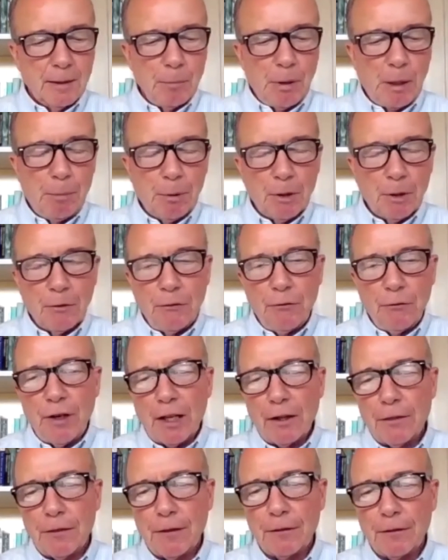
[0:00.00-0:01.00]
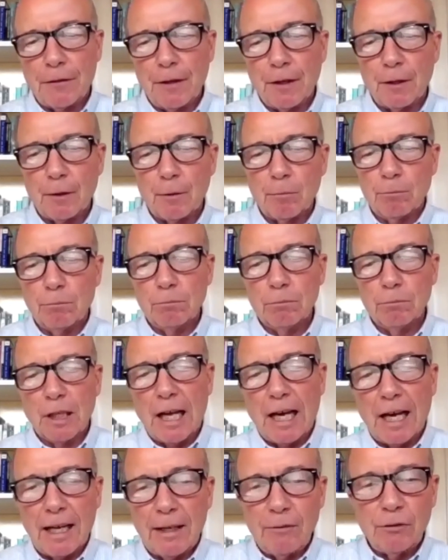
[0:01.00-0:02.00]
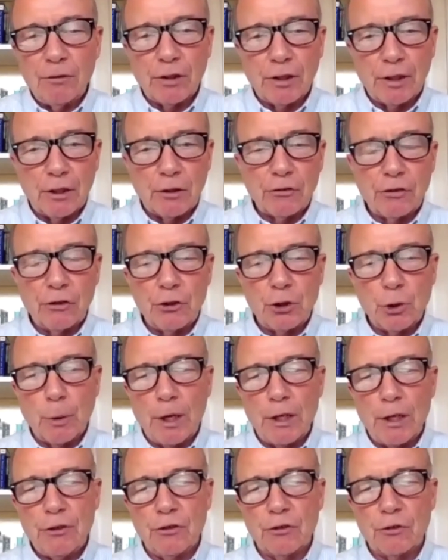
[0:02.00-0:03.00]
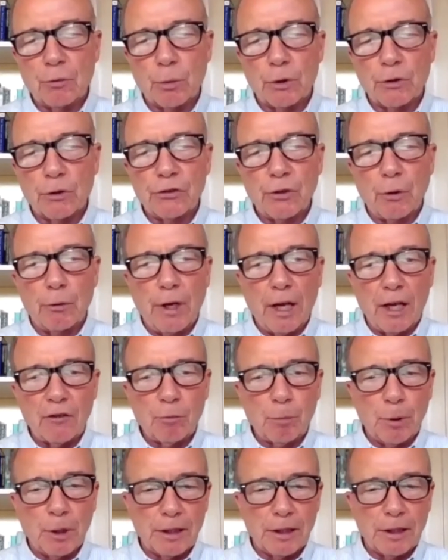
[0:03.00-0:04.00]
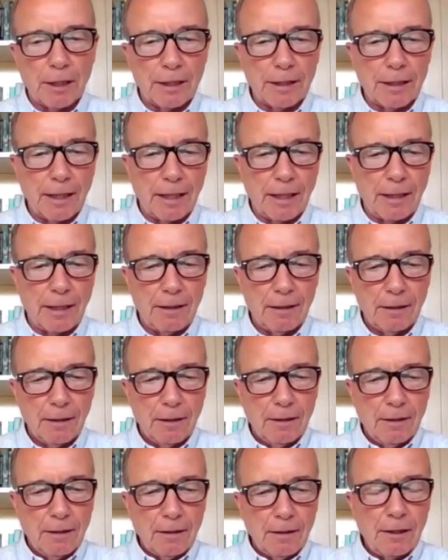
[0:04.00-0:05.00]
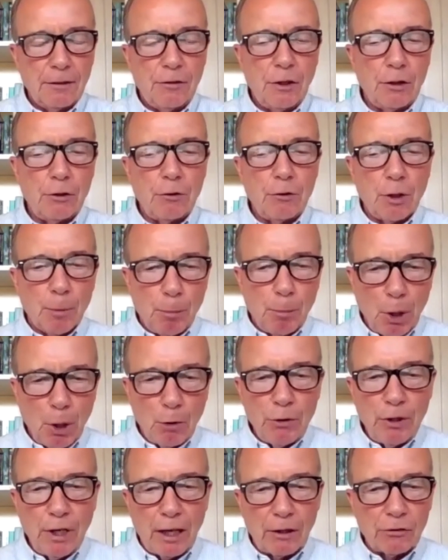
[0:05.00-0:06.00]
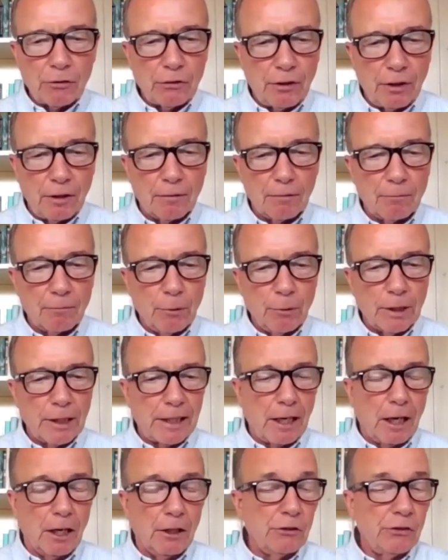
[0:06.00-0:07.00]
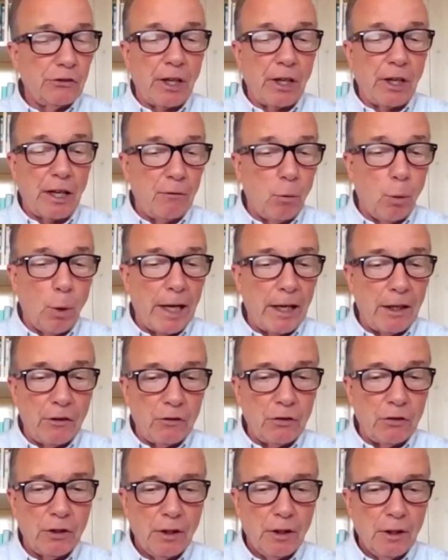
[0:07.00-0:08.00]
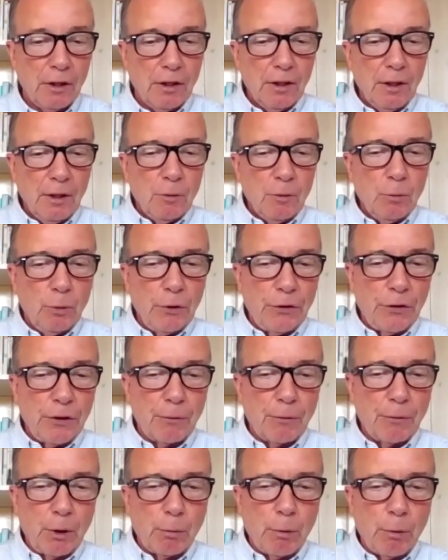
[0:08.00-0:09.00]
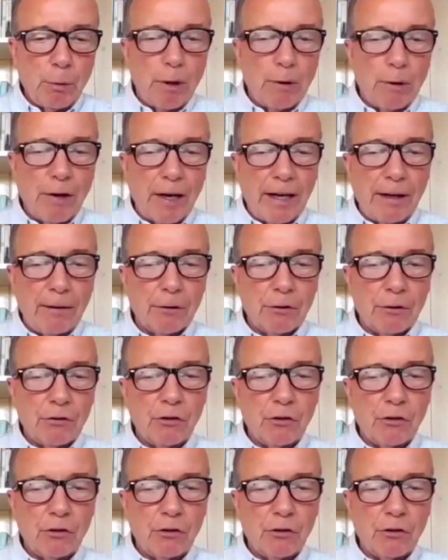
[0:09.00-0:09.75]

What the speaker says: people have felt that their lives and their situations were so desperate that they continue to protest in really unsafe ways with the coronavirus,